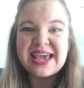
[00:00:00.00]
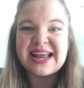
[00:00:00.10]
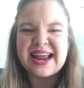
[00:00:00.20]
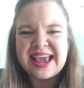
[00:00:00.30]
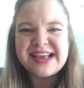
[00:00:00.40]

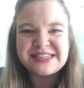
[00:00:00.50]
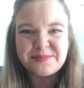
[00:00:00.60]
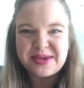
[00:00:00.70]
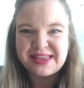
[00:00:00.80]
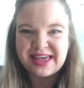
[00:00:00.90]
And I hate to
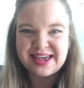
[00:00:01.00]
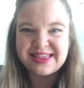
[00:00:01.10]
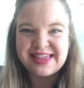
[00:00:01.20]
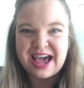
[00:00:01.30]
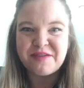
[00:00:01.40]
be
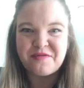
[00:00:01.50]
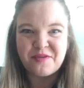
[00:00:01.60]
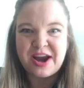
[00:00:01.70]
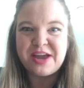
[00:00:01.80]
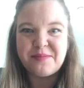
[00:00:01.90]
like that
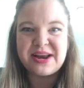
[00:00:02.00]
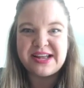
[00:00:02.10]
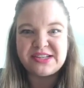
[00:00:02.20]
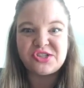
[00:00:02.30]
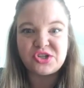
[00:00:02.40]
frank, but
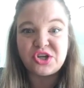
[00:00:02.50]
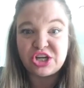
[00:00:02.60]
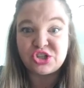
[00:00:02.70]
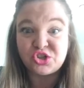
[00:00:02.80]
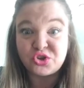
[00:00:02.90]

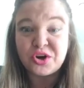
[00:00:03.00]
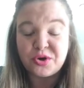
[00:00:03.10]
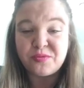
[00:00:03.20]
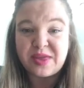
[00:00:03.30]
it's true.